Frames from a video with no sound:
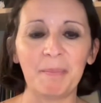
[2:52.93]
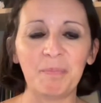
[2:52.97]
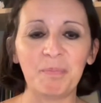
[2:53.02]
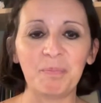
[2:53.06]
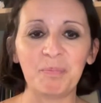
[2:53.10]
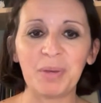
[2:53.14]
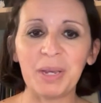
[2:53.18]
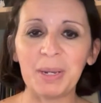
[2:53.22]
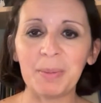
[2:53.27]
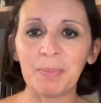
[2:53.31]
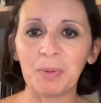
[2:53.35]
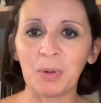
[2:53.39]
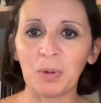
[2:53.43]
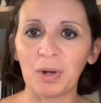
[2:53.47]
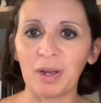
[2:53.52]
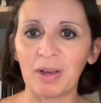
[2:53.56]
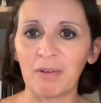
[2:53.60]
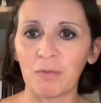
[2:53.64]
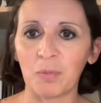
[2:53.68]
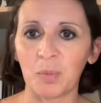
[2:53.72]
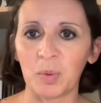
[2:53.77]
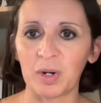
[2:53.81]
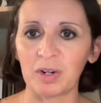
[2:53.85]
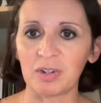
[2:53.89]
people
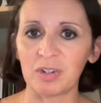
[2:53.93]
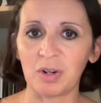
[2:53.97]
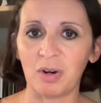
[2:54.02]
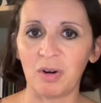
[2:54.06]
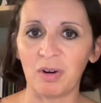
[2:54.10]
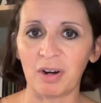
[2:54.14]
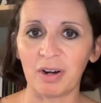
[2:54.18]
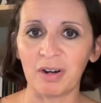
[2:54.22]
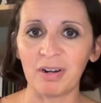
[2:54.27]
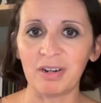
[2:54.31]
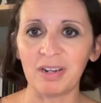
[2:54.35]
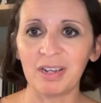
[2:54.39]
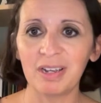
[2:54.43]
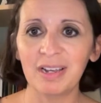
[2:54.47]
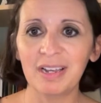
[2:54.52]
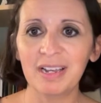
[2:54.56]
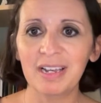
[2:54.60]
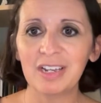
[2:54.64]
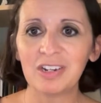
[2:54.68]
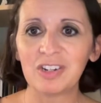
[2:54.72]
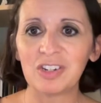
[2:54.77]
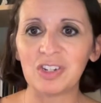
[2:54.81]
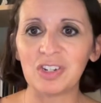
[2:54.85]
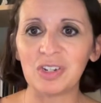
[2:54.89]
have worked hard
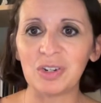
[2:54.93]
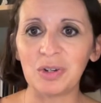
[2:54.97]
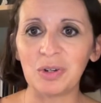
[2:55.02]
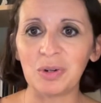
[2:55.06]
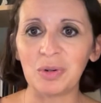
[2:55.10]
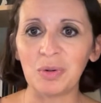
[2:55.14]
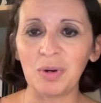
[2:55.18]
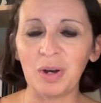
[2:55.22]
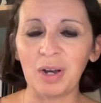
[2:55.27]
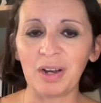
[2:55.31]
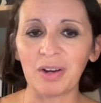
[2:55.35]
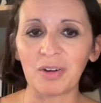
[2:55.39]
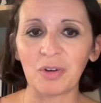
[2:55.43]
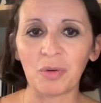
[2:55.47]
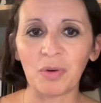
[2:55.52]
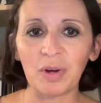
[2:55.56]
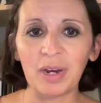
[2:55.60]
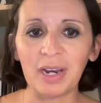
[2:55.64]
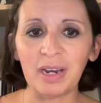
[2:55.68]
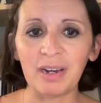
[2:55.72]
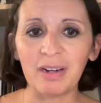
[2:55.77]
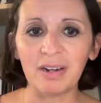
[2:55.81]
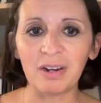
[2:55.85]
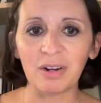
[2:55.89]
to
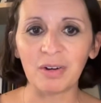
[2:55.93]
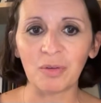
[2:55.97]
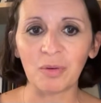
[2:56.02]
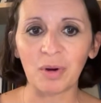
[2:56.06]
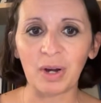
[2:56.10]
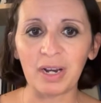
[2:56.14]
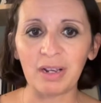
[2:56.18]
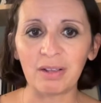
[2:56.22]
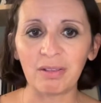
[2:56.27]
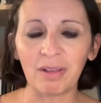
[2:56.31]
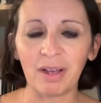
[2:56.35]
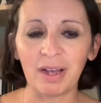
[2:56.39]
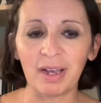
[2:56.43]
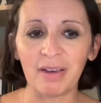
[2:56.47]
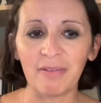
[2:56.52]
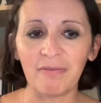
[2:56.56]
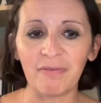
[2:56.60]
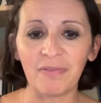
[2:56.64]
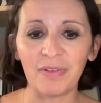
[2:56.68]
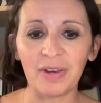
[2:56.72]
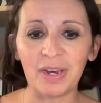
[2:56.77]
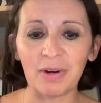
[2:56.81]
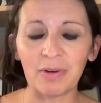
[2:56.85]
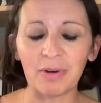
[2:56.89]
create a great
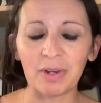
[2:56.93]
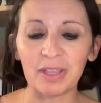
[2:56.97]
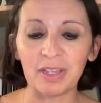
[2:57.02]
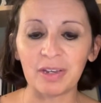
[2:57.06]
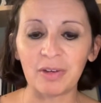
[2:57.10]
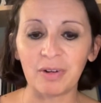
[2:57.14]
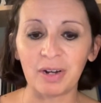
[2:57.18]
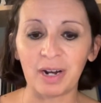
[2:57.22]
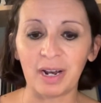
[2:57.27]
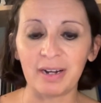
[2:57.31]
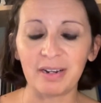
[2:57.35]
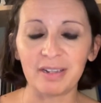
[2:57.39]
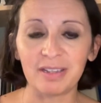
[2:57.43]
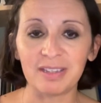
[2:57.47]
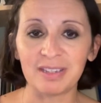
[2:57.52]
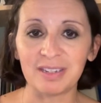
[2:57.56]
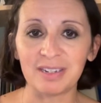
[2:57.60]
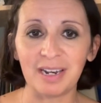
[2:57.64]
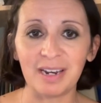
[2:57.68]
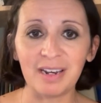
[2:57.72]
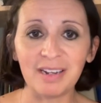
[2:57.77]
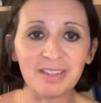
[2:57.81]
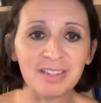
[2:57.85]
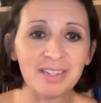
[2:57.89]
life here in the United
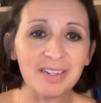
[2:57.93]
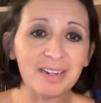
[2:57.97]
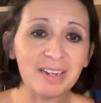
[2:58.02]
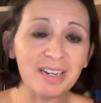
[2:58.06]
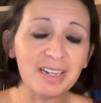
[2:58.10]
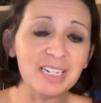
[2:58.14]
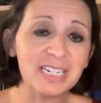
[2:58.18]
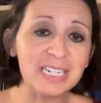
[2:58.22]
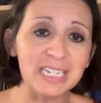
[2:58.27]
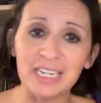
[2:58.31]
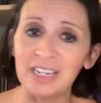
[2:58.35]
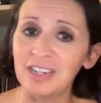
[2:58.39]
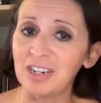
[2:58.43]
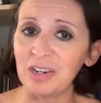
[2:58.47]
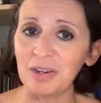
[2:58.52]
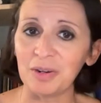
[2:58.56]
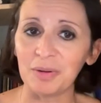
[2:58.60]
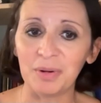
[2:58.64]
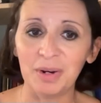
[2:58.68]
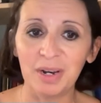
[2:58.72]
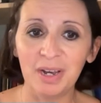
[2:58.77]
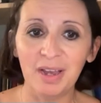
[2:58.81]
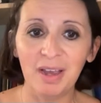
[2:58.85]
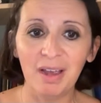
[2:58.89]
States and
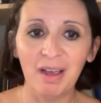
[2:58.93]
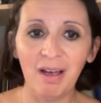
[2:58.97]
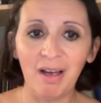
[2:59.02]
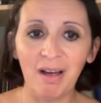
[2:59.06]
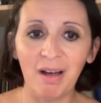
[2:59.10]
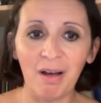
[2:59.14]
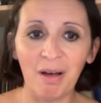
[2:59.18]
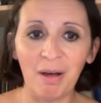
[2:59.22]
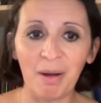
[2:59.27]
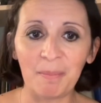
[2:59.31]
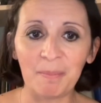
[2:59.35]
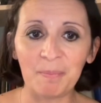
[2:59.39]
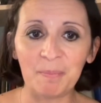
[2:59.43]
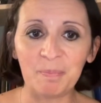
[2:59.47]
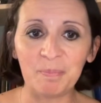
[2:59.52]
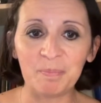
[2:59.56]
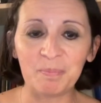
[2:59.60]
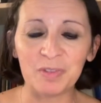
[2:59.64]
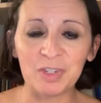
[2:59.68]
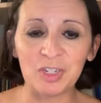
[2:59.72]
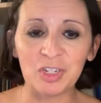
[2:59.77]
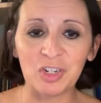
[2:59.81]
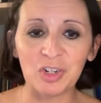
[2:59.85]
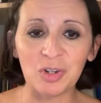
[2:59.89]
continue
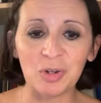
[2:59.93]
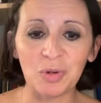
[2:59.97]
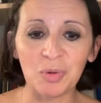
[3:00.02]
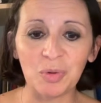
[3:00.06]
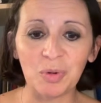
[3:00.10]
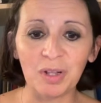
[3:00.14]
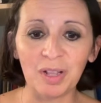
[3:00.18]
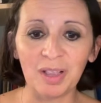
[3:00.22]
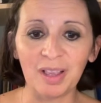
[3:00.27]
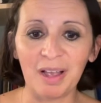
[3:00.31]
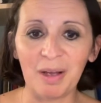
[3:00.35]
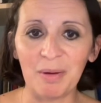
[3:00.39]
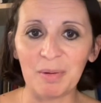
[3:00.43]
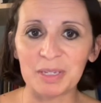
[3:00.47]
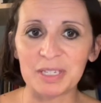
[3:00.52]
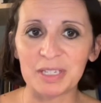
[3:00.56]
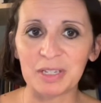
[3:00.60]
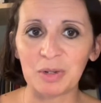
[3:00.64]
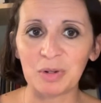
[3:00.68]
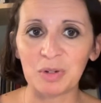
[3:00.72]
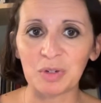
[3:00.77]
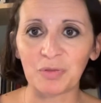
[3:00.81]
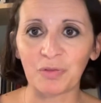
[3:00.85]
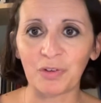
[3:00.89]
to allow us
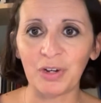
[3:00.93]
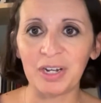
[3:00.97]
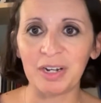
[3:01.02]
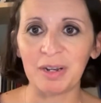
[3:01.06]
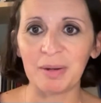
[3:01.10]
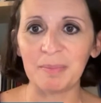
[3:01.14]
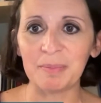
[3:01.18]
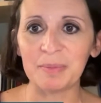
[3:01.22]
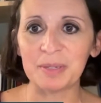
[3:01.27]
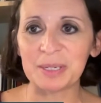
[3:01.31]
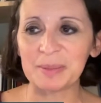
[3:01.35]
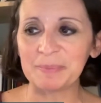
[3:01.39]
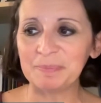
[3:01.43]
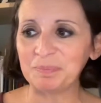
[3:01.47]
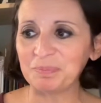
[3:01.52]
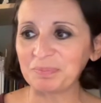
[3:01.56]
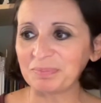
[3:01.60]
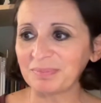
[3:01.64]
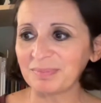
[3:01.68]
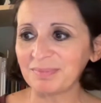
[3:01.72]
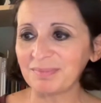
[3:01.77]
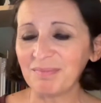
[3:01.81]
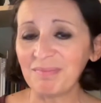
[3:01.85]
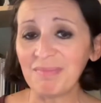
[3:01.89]
those freedoms.
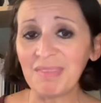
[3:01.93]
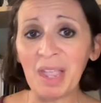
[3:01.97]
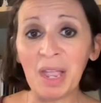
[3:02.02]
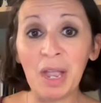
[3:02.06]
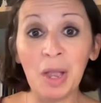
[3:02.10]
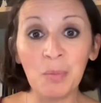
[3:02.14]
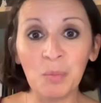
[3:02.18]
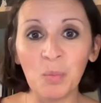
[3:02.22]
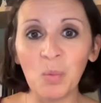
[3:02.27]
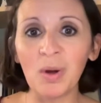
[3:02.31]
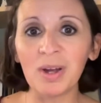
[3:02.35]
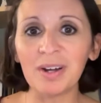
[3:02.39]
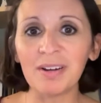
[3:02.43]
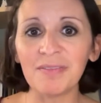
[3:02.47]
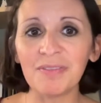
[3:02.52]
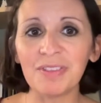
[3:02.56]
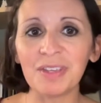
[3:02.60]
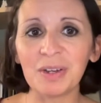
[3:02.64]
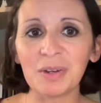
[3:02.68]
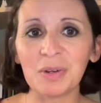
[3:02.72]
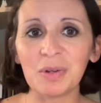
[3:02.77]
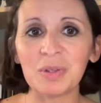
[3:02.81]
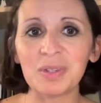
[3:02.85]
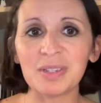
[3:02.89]
And one of
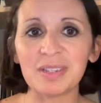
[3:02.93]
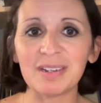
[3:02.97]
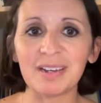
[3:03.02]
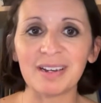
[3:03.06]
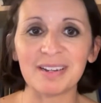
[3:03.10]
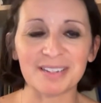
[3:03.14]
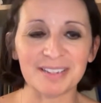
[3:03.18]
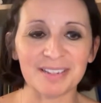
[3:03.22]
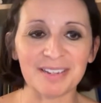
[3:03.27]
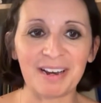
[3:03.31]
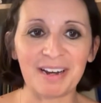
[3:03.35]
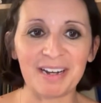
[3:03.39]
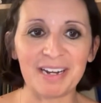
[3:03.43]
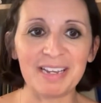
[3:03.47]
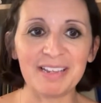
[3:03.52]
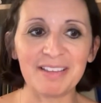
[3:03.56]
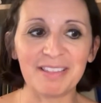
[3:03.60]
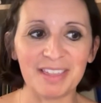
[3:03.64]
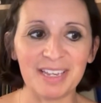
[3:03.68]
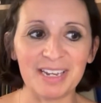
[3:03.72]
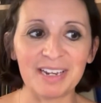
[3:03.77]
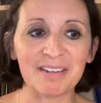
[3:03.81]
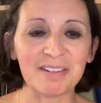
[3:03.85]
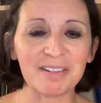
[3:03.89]
those exciting
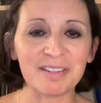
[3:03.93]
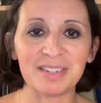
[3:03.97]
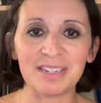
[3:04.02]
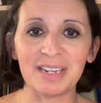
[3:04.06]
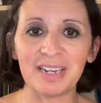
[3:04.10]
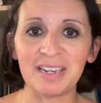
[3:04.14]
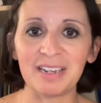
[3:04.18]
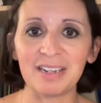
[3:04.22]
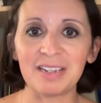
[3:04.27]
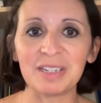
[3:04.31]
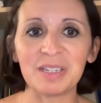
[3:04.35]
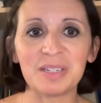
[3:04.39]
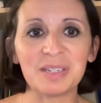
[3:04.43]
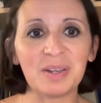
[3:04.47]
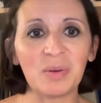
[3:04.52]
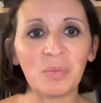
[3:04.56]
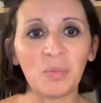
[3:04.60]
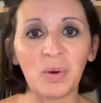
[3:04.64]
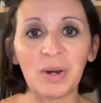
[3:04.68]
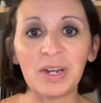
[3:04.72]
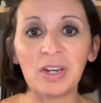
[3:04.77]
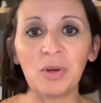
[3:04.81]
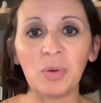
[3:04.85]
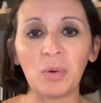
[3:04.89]
things is
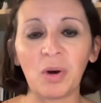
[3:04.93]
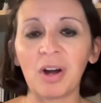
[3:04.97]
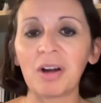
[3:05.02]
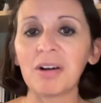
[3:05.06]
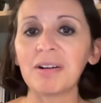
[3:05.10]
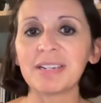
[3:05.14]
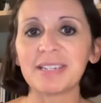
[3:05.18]
when you are a